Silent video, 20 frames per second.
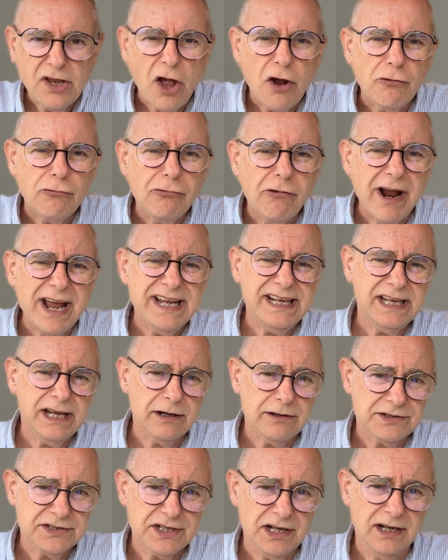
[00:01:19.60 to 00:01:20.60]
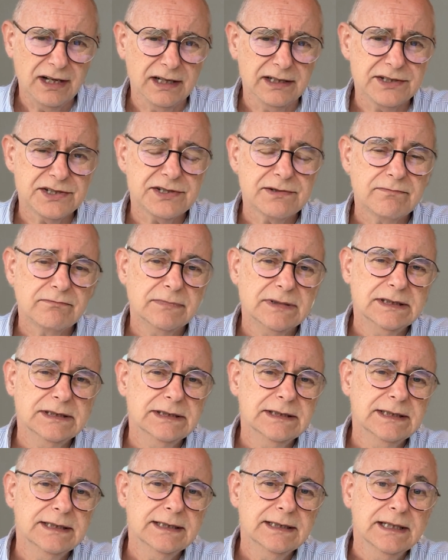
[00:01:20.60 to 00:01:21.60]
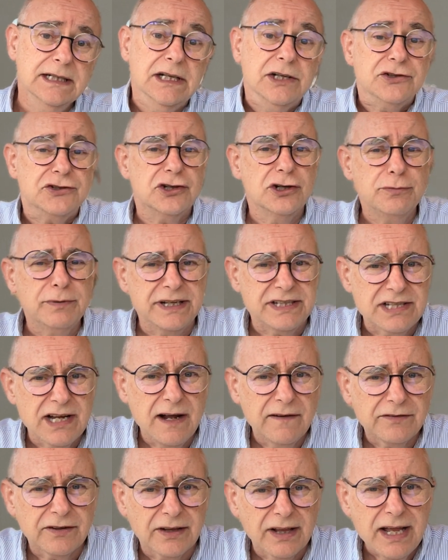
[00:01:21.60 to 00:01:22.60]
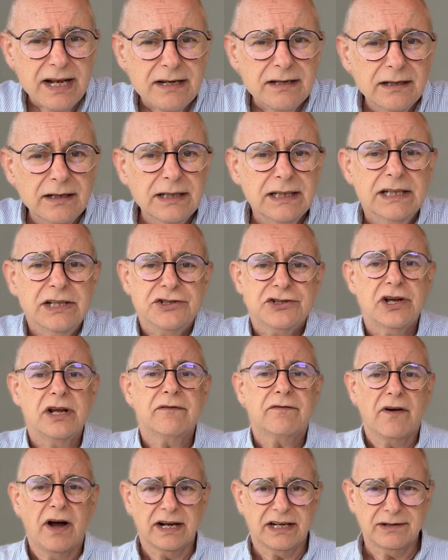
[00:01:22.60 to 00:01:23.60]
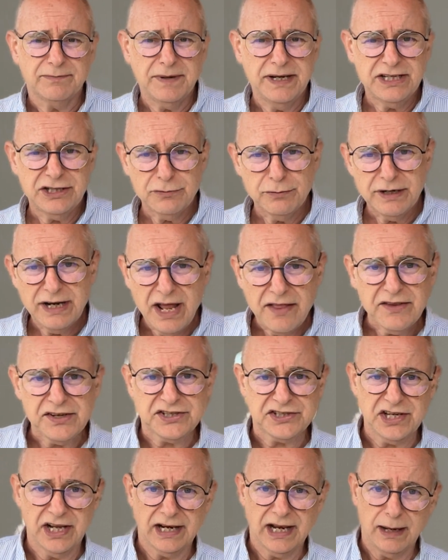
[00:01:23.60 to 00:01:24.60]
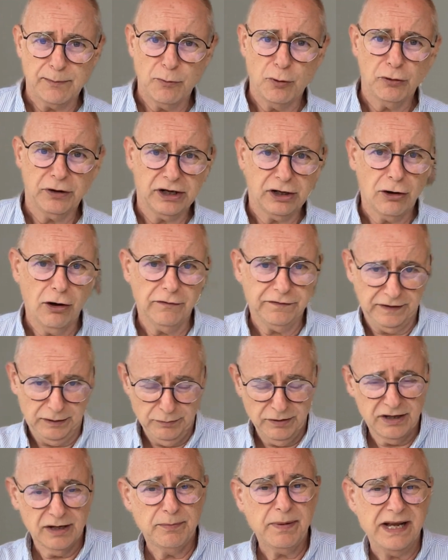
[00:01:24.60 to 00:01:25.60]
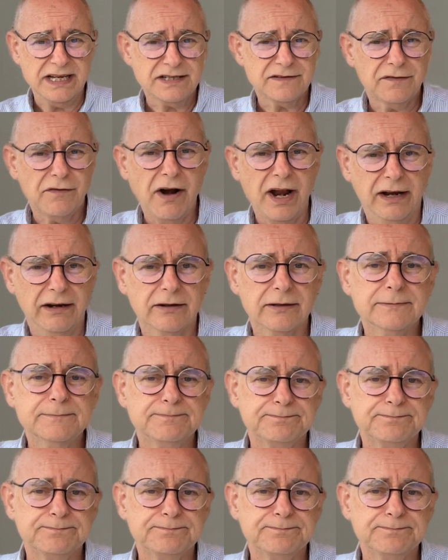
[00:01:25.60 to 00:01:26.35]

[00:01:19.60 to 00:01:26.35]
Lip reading: Radio silence. 2 weeks after that, she invited me to another Sunday morning coffee with her best friend.